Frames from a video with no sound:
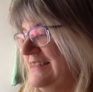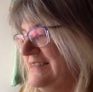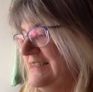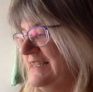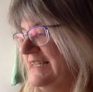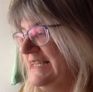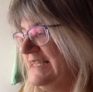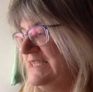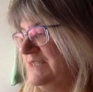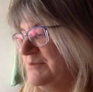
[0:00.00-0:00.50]
The
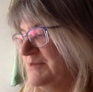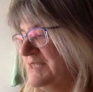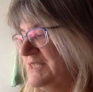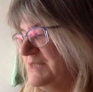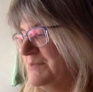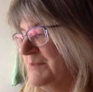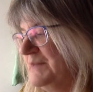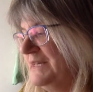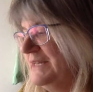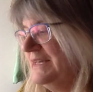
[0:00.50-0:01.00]
lady was
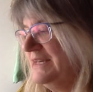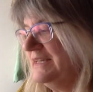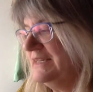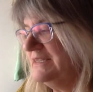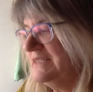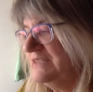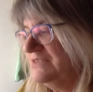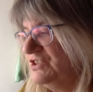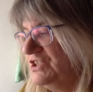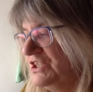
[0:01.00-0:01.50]
speaking
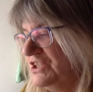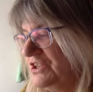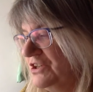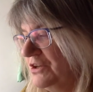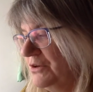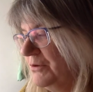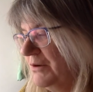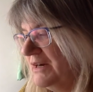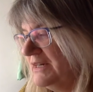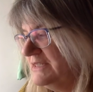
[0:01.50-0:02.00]
as if she
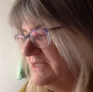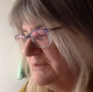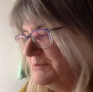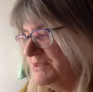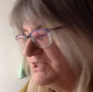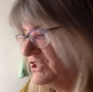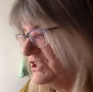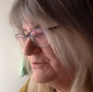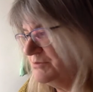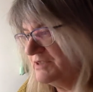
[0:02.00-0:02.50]
knew Ida,
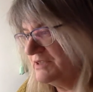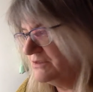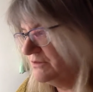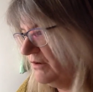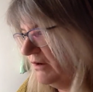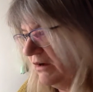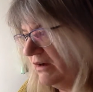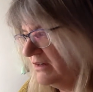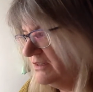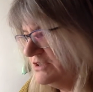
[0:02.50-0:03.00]
but she was
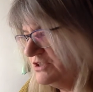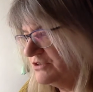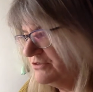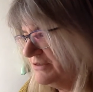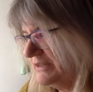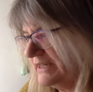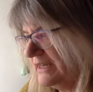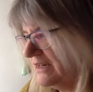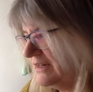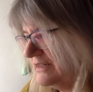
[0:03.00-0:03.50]
not
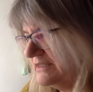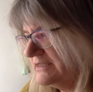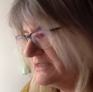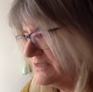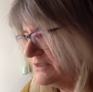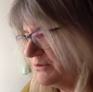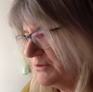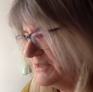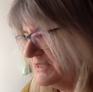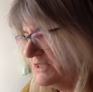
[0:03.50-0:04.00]
answering
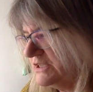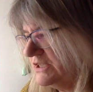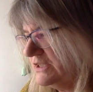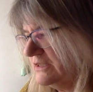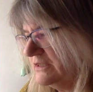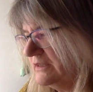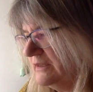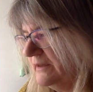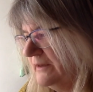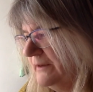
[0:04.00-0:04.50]
Ida's
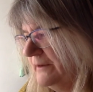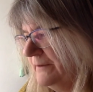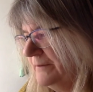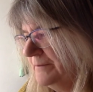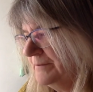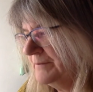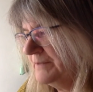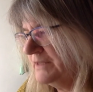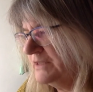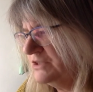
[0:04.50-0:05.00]
question.
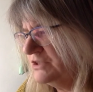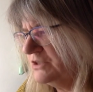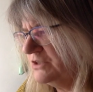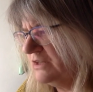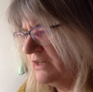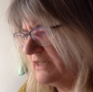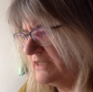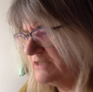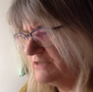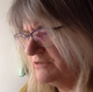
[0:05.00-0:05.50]
Should
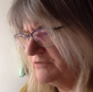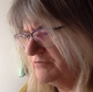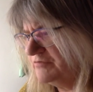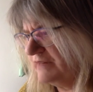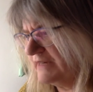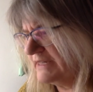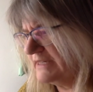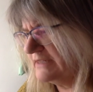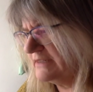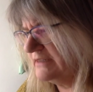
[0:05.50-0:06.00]
Ida have
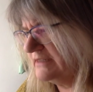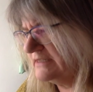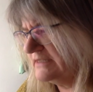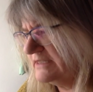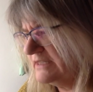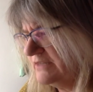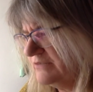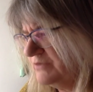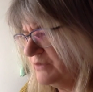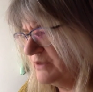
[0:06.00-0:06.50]
recognised
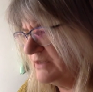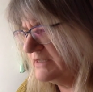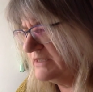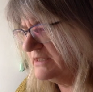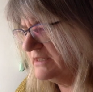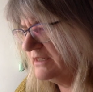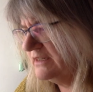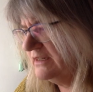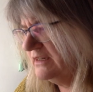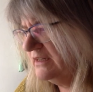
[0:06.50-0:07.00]
her voice?
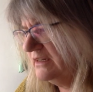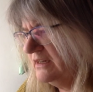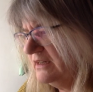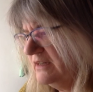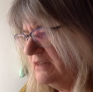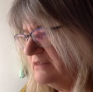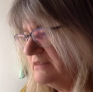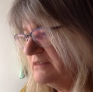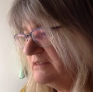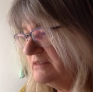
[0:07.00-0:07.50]

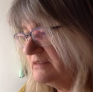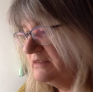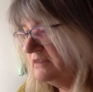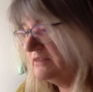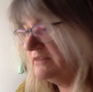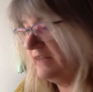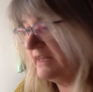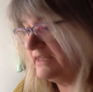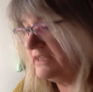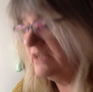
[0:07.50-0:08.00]

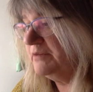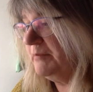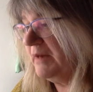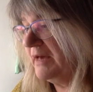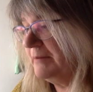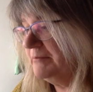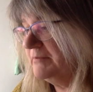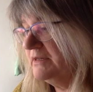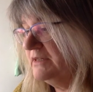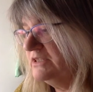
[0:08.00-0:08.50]
"Thank you,
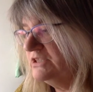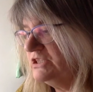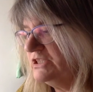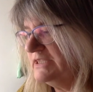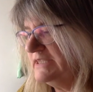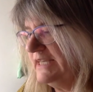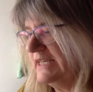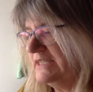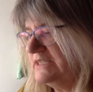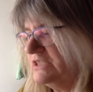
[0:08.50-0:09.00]
ma'am," she
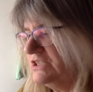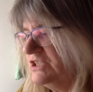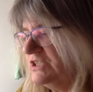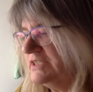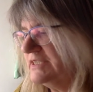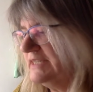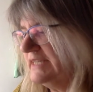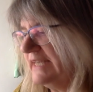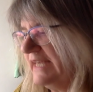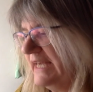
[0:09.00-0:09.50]
said,
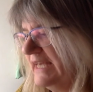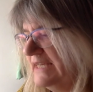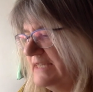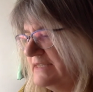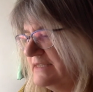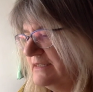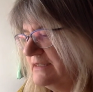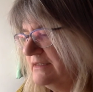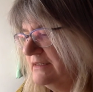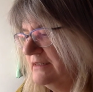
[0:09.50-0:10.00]
just in
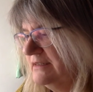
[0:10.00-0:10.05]
case.